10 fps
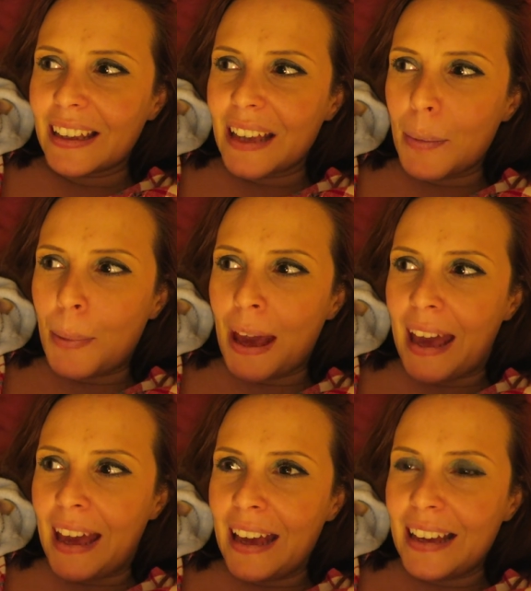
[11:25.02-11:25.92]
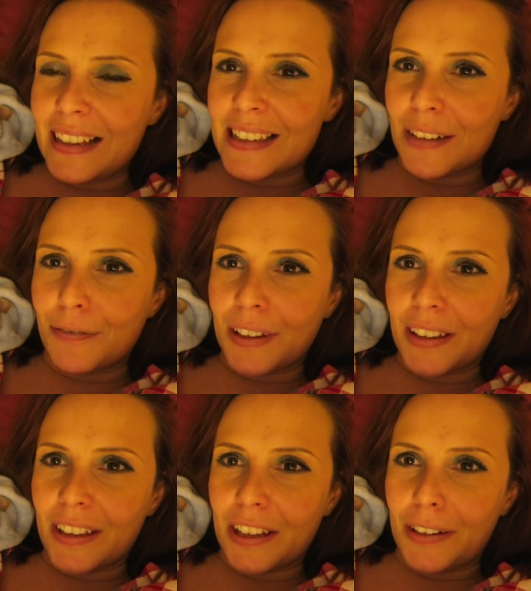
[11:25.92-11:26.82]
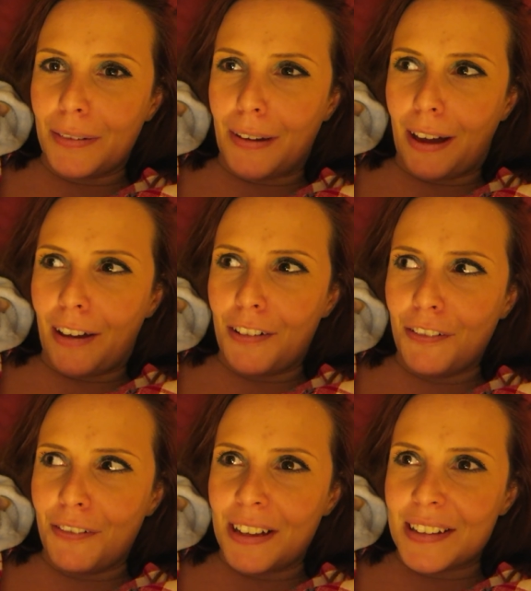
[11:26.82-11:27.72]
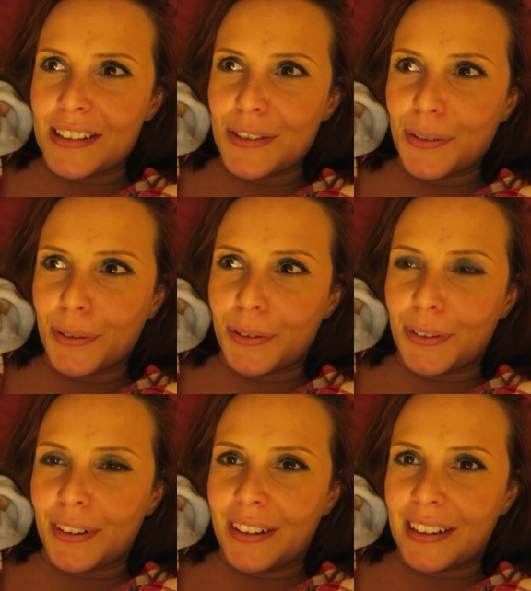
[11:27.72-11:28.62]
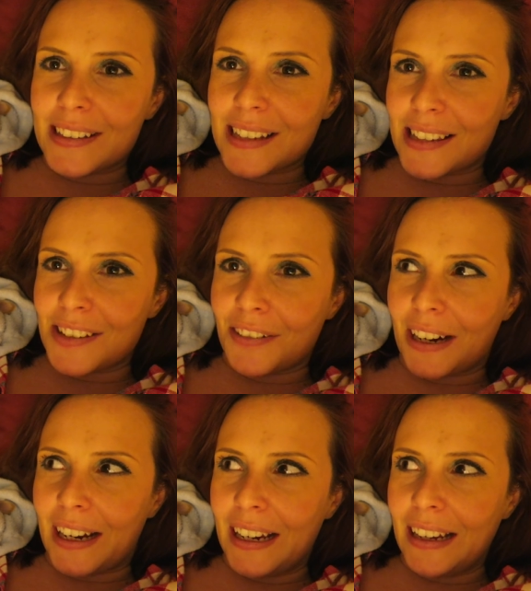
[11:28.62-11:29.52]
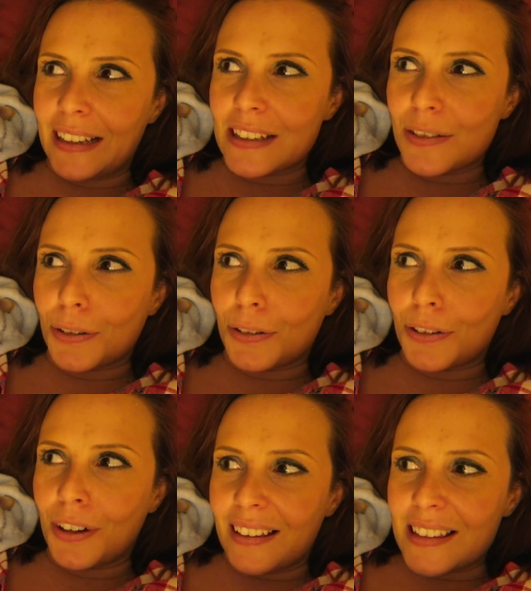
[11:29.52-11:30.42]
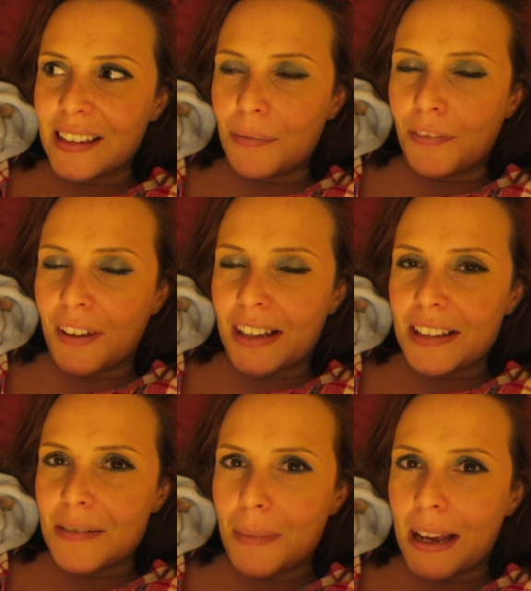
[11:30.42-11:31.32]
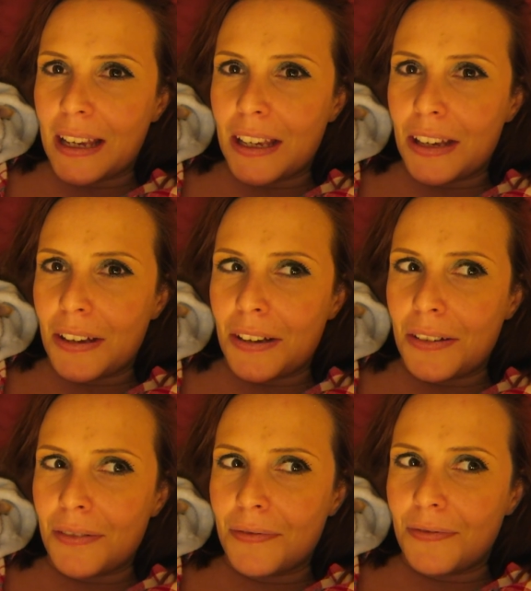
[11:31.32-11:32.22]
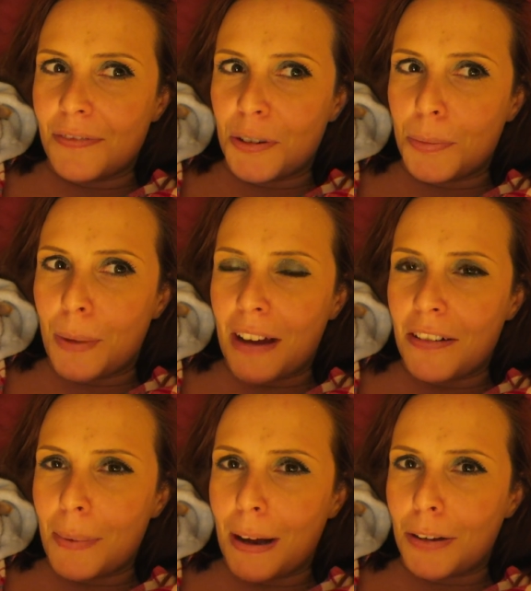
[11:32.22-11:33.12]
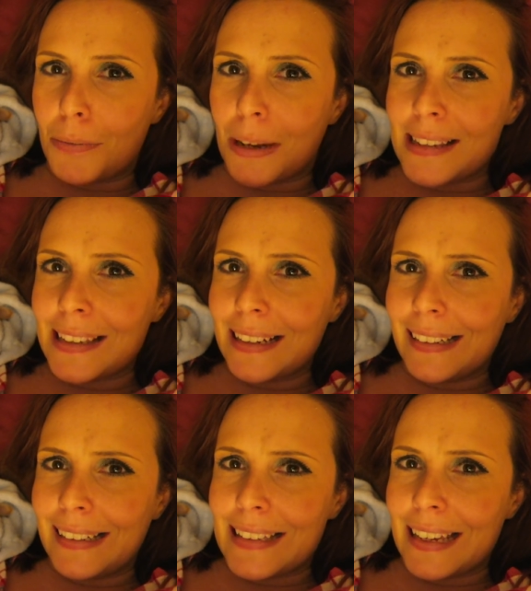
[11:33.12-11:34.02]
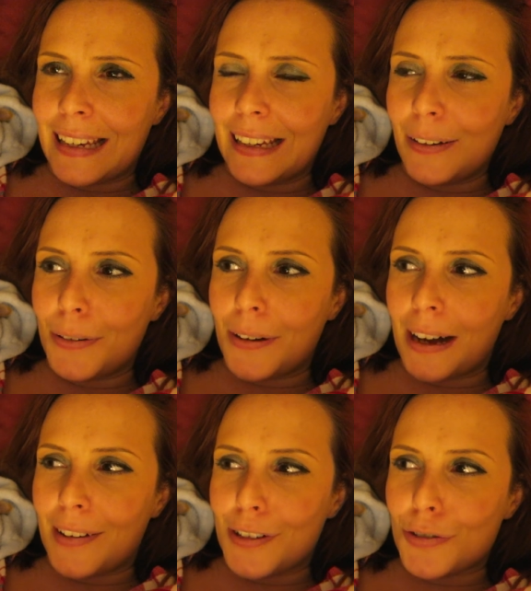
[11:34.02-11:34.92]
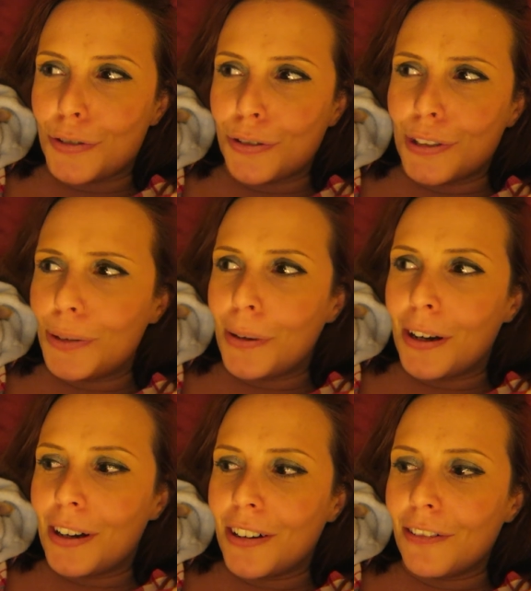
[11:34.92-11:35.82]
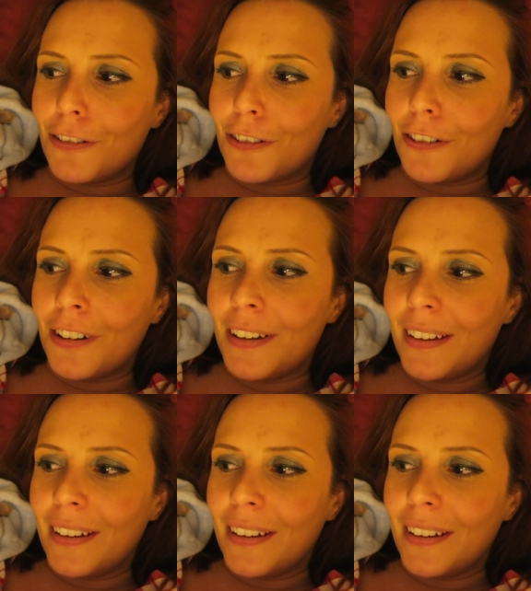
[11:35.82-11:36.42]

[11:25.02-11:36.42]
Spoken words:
a pet. It's something that you love. It's not an accessory. It's not something to make you feel better about your masculinity or how strong you are, or